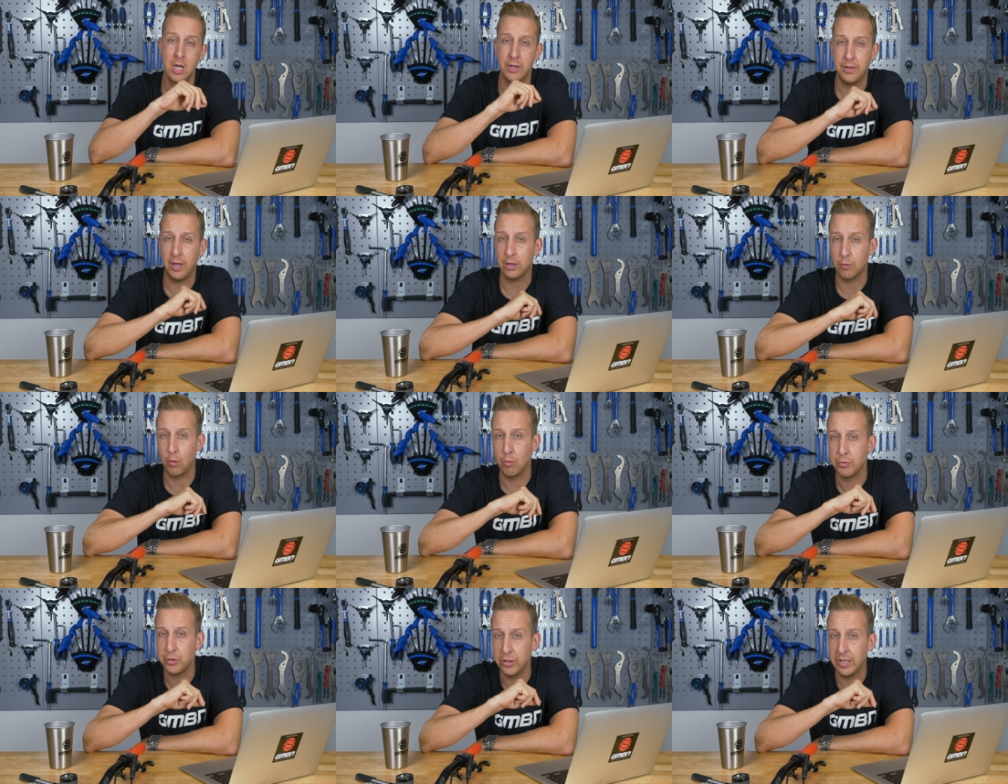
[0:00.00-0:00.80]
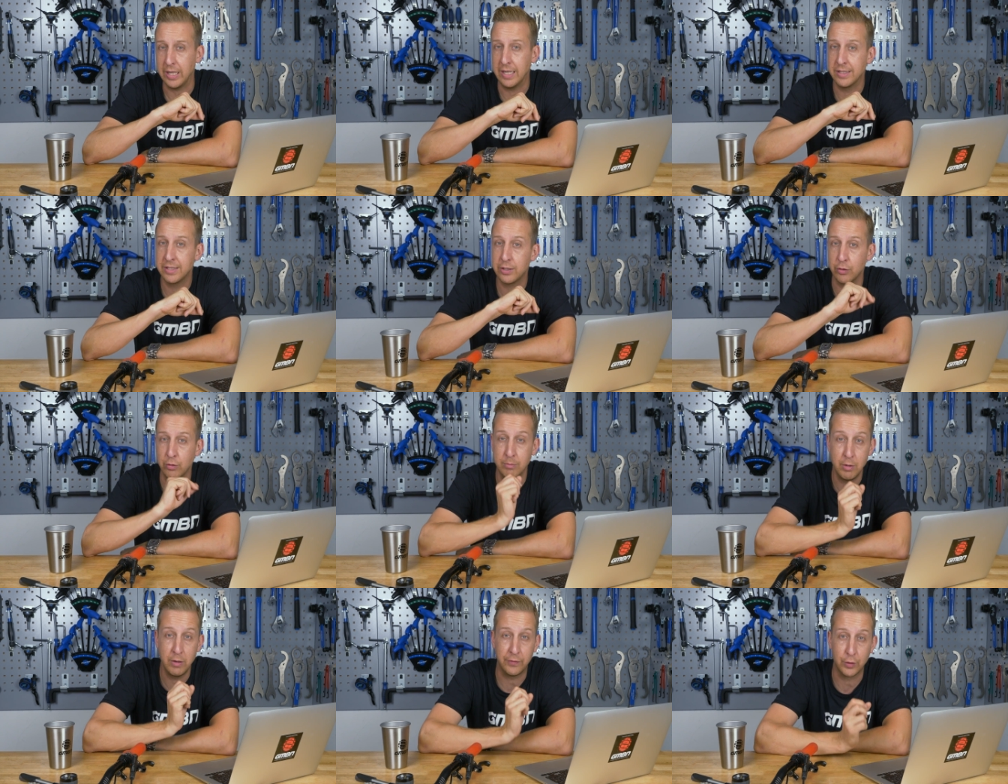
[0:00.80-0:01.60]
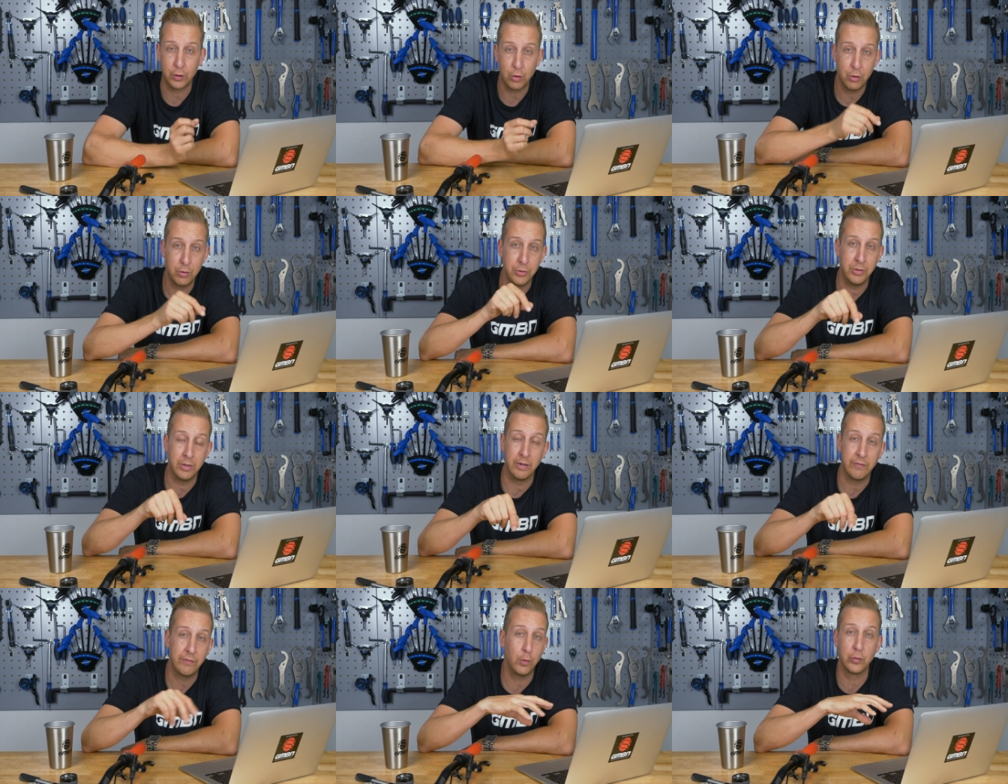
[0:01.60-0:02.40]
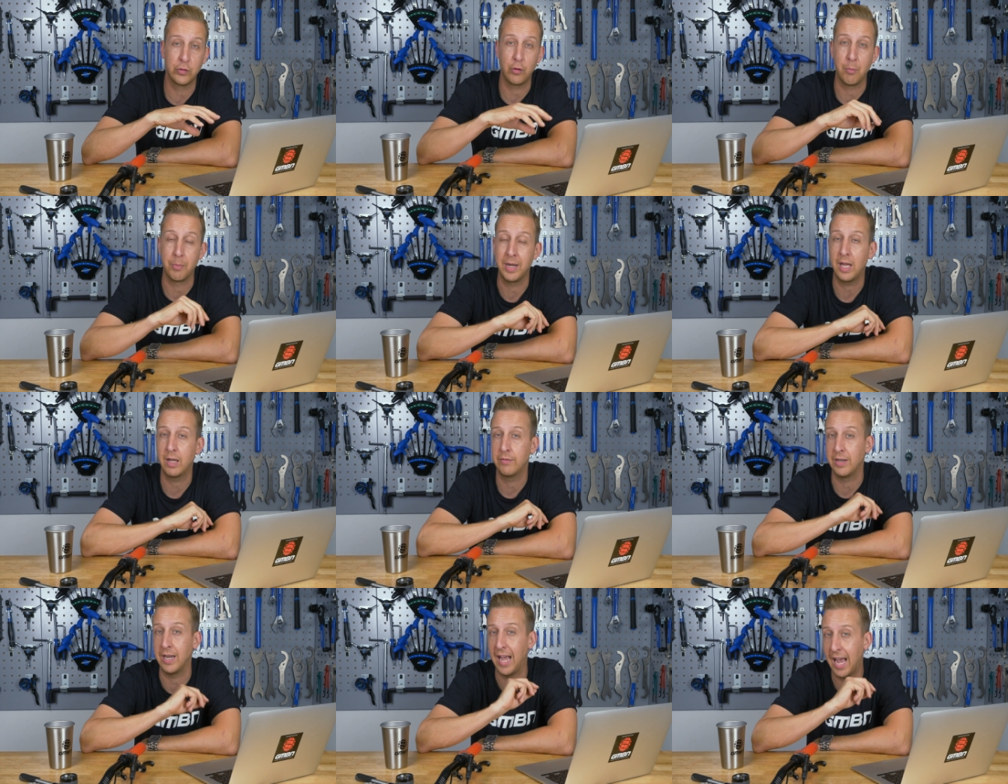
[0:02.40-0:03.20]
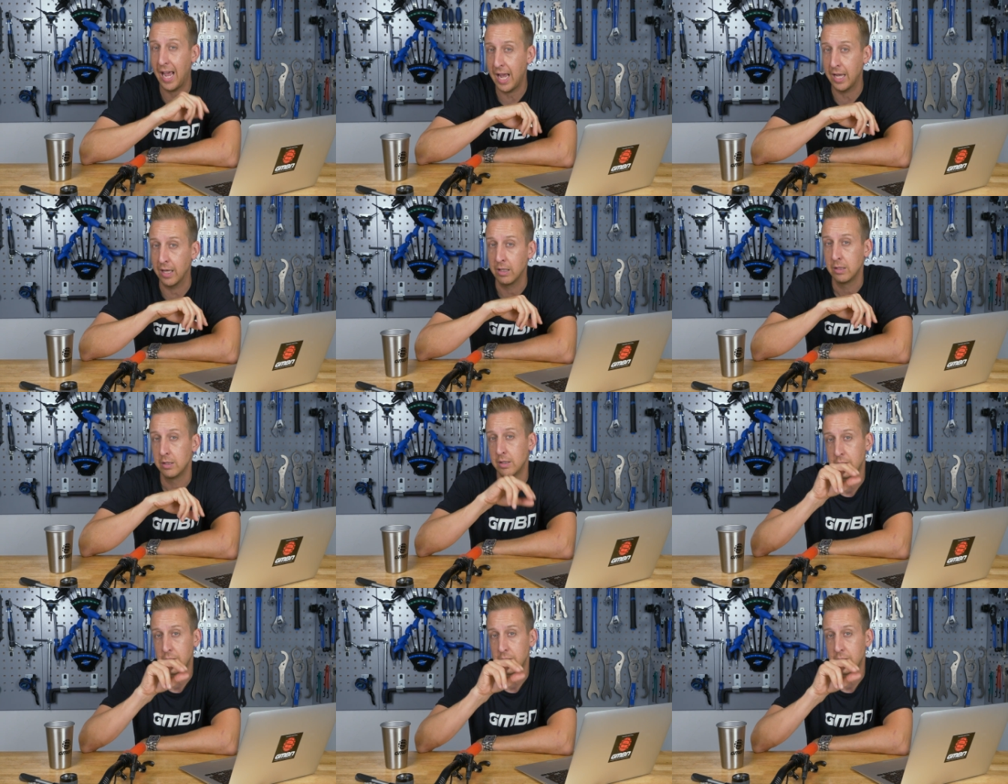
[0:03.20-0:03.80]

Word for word: The other option is to remove the coil unit full stop and have an air